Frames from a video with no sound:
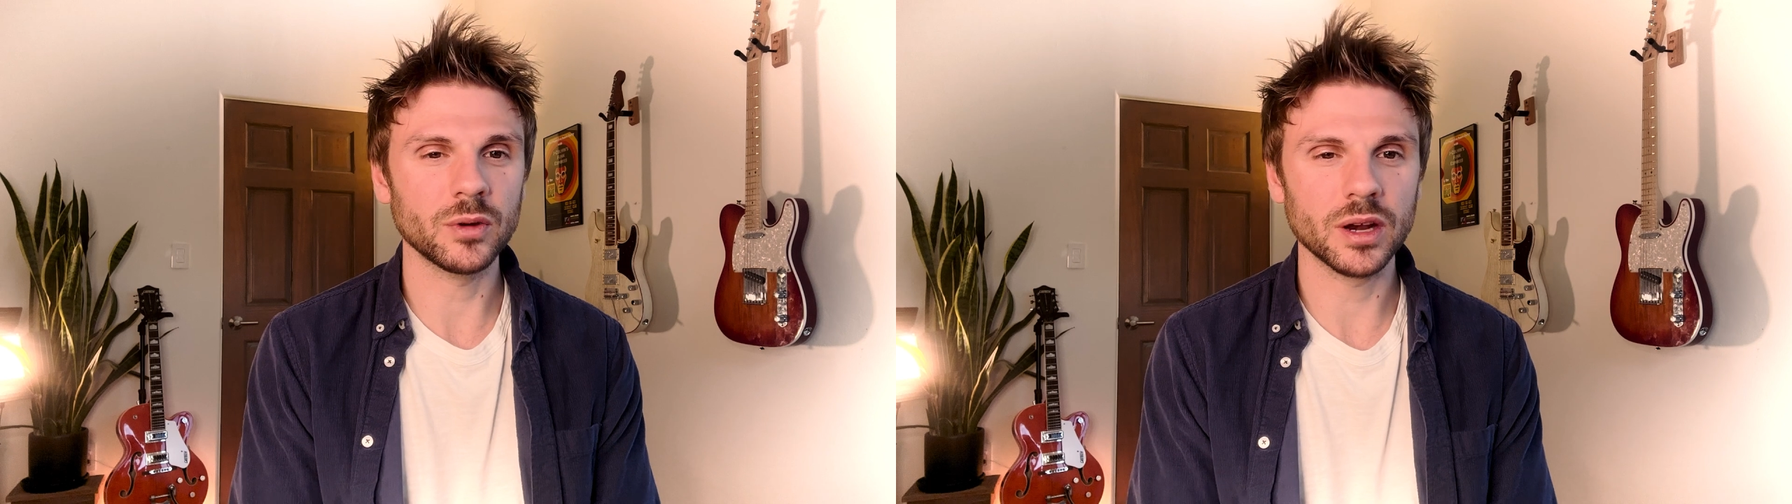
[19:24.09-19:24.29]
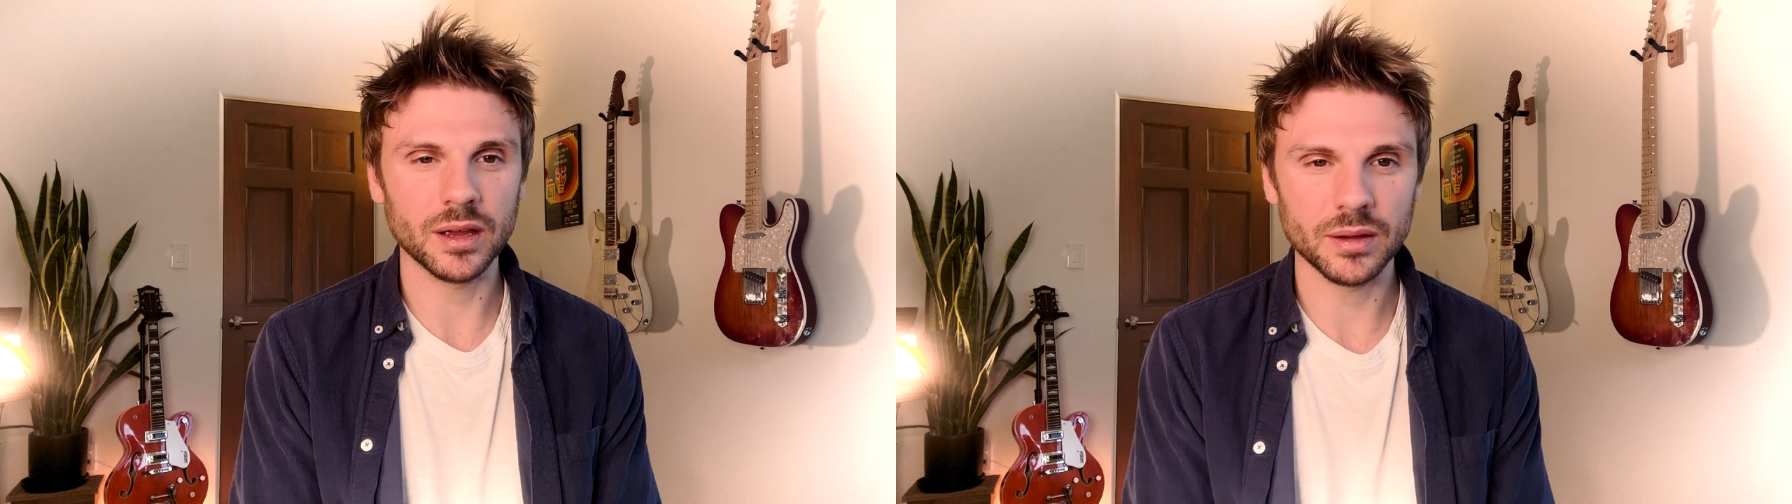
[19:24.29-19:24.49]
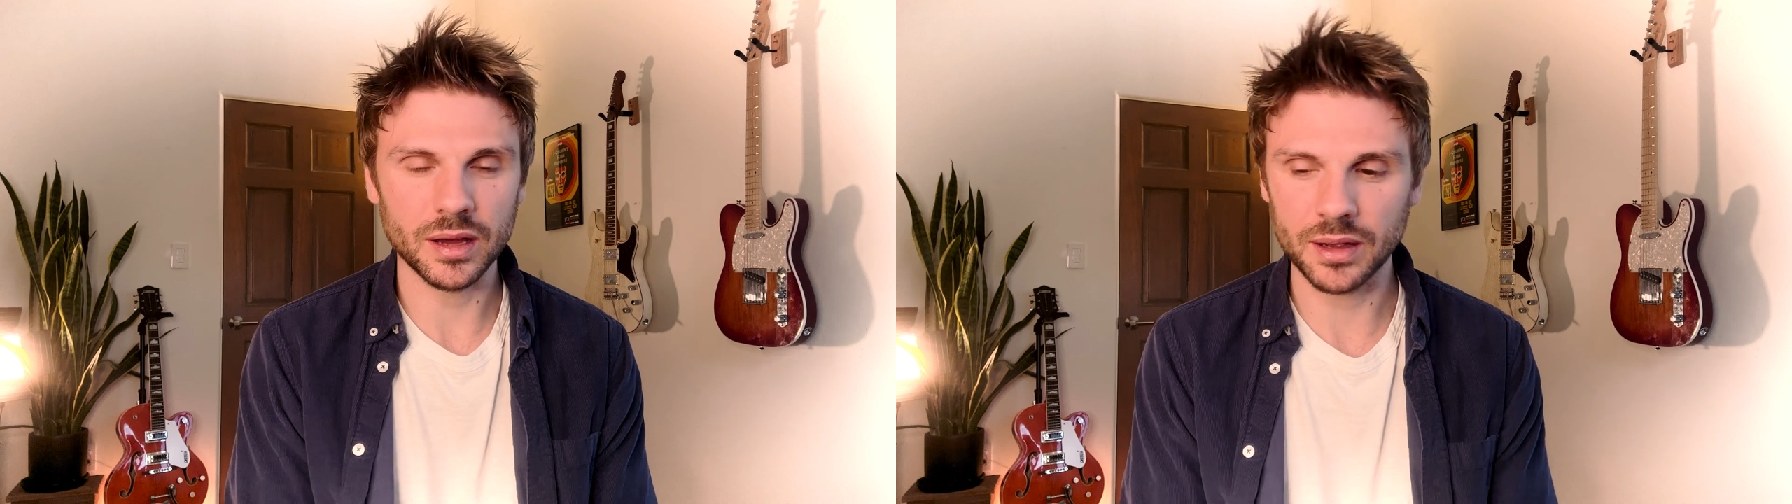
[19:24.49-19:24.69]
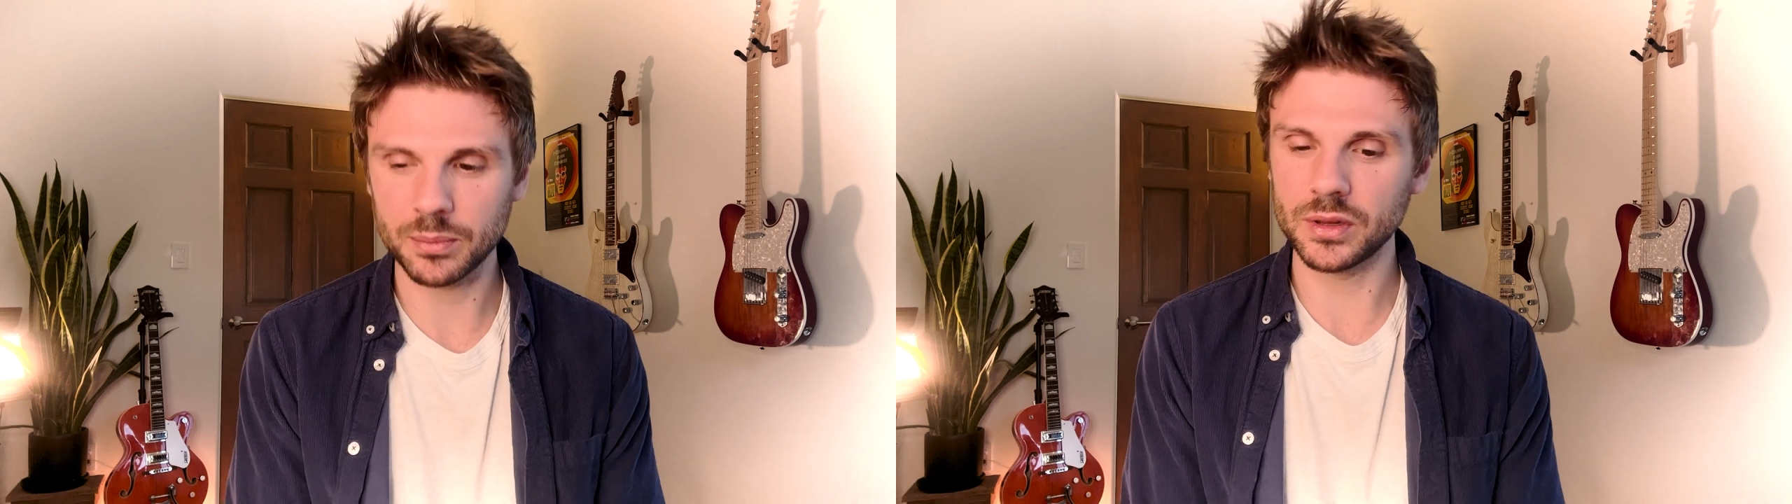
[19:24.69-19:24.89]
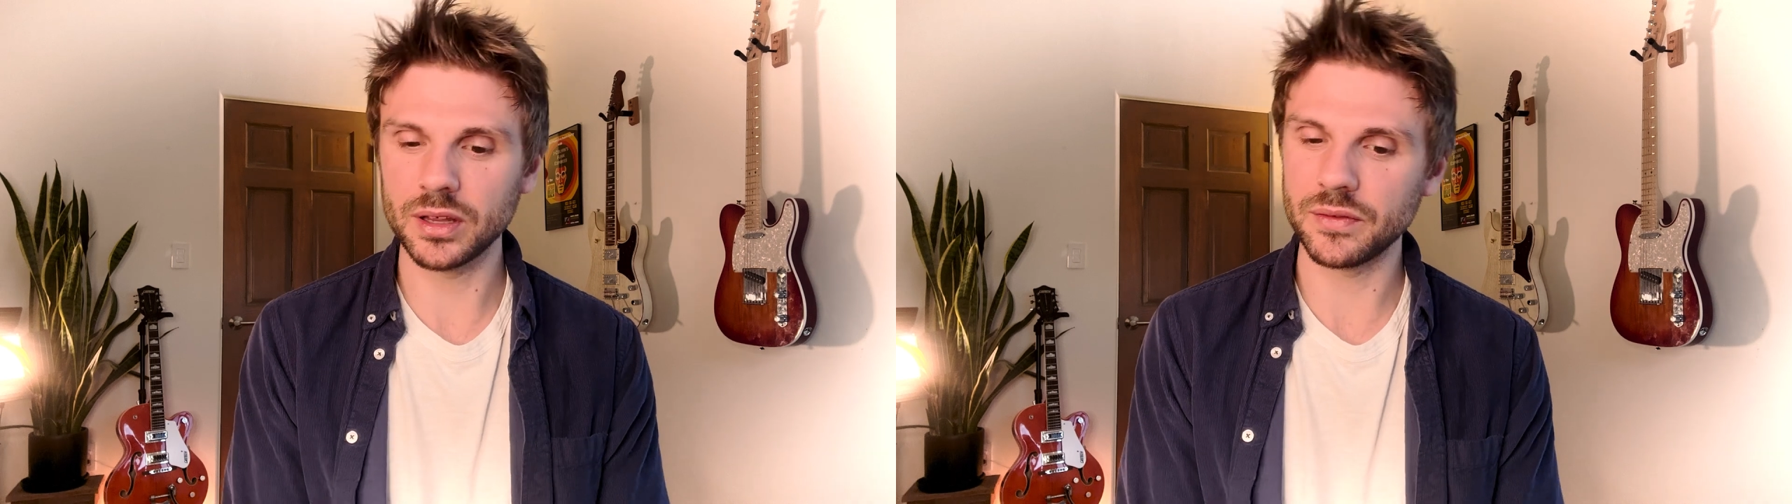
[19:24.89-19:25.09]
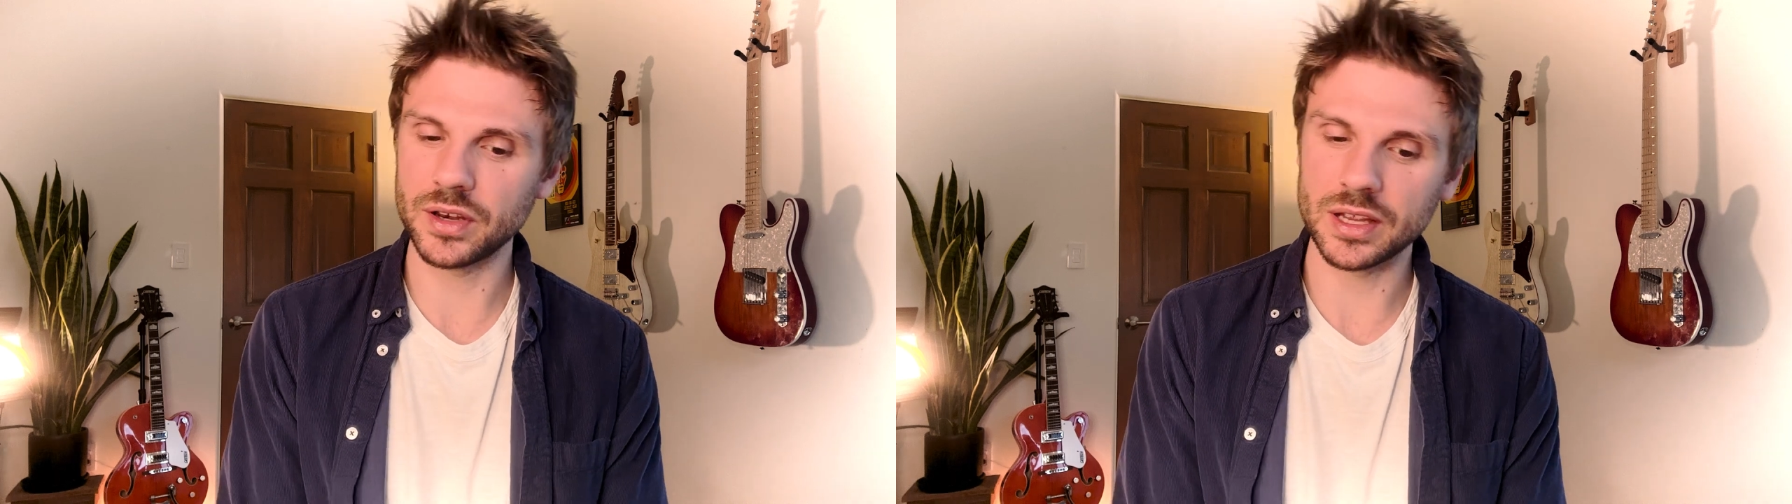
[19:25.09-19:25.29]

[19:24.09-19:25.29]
what I believe in,